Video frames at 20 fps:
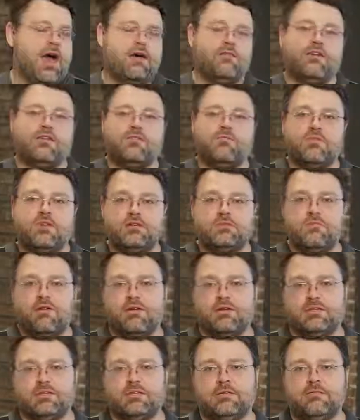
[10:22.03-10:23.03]
I've got the
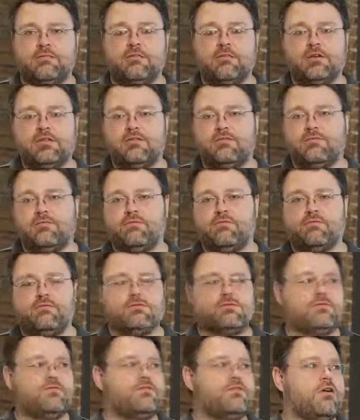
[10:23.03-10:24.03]
benchmarks. We did
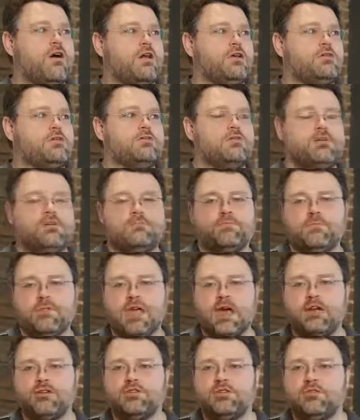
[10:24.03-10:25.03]
use the Phoronix suite
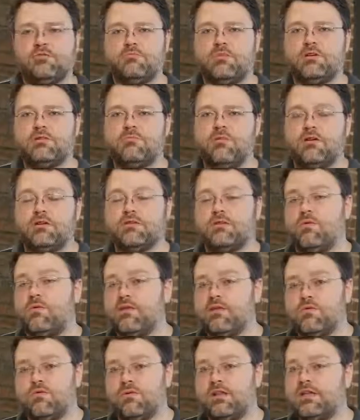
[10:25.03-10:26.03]
to actually do benchmarks. And
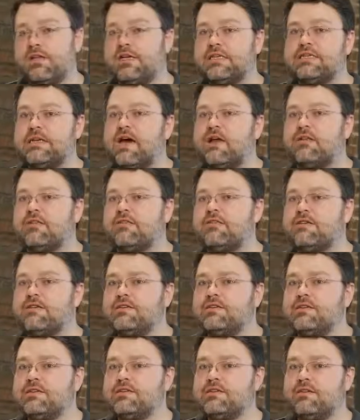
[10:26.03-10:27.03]
one of the really exciting
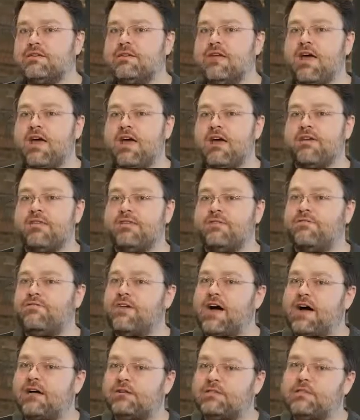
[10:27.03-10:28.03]
things is that the
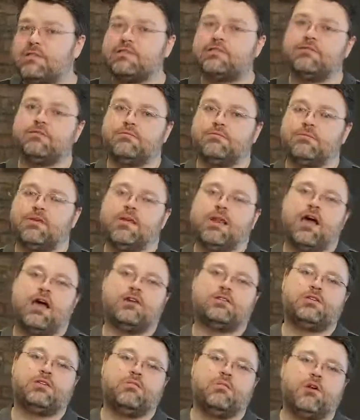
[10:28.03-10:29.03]
file system can
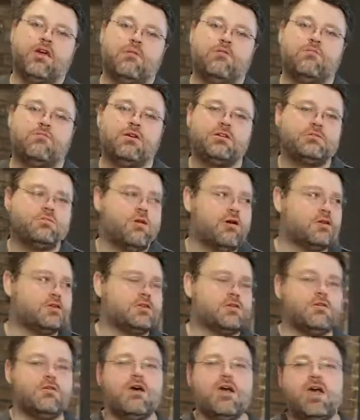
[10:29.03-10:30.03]
actually become a benchmark.
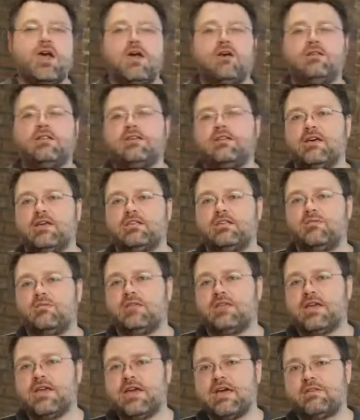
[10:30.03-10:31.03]
So did testing
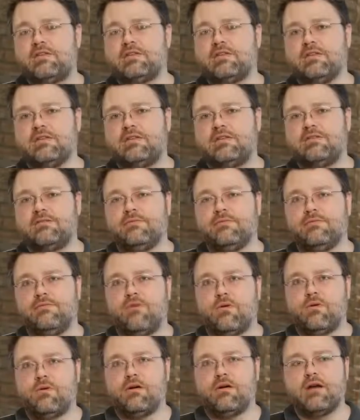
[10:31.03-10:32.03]
with E X T
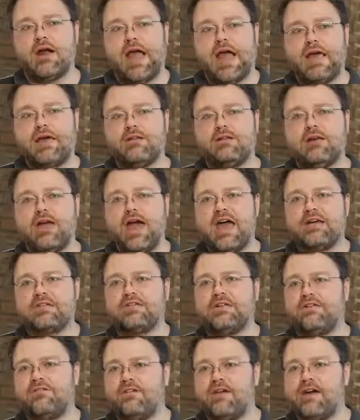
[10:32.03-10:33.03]
four and
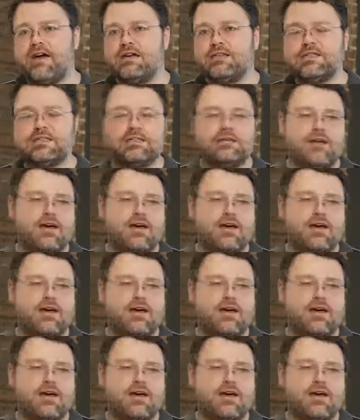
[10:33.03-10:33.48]
X F S.